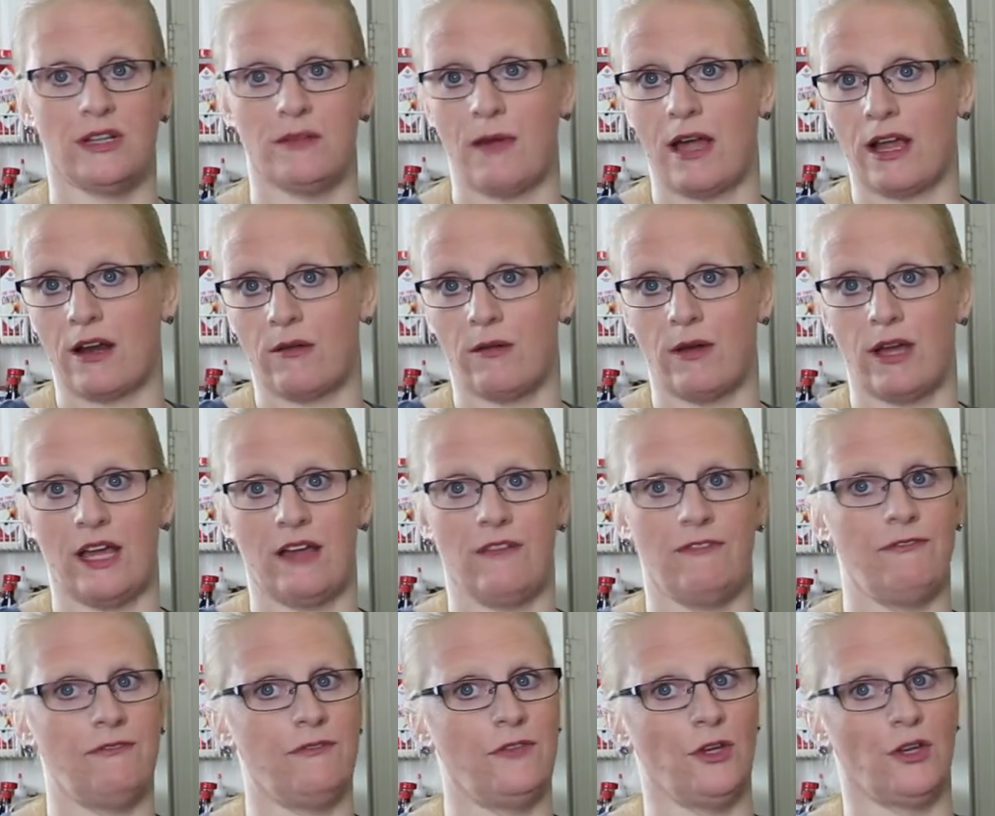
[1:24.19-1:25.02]

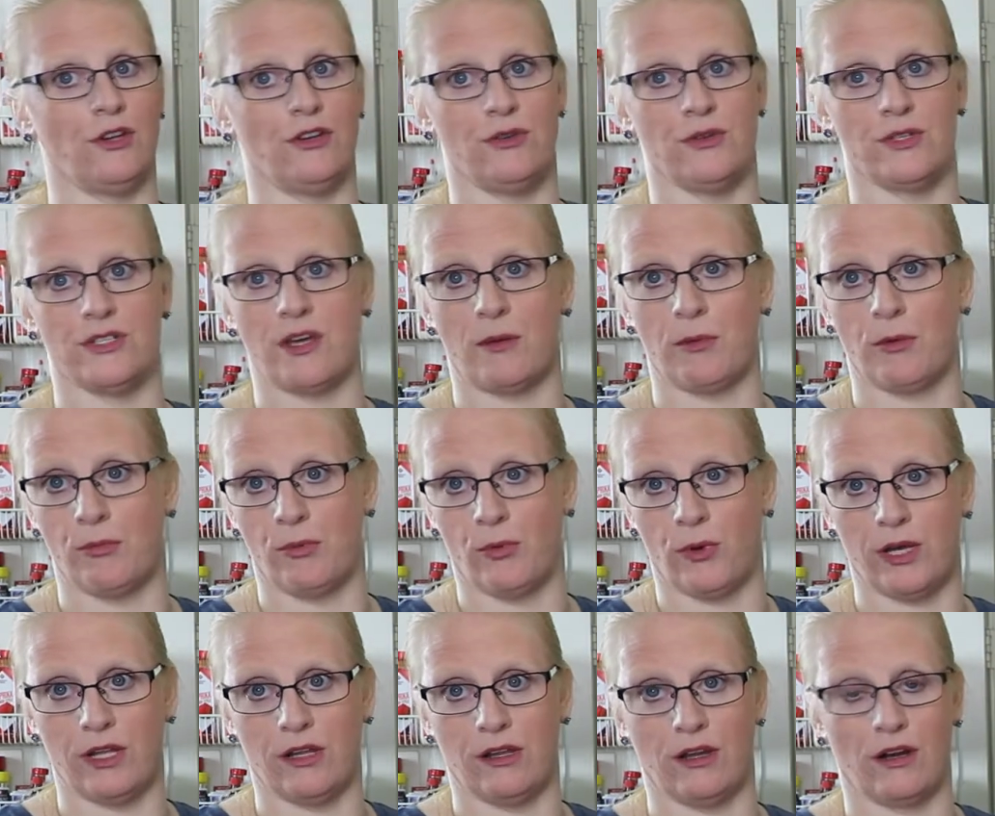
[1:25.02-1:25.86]
microwave. You can do a double
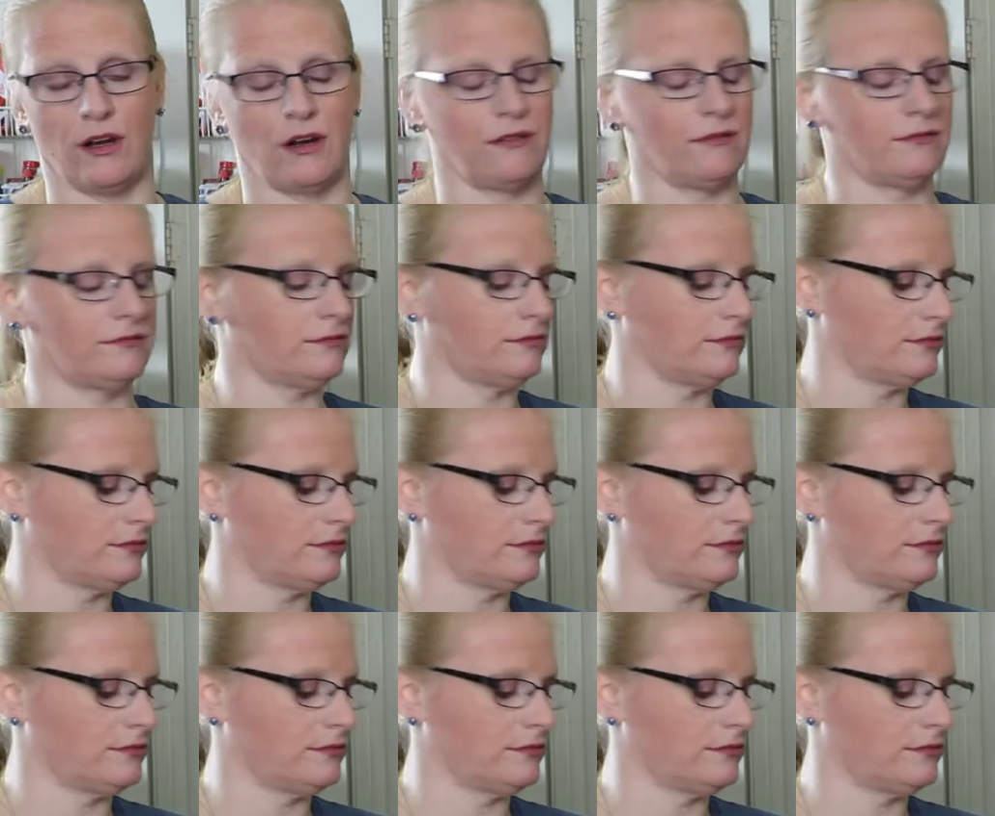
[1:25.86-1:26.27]
boiler.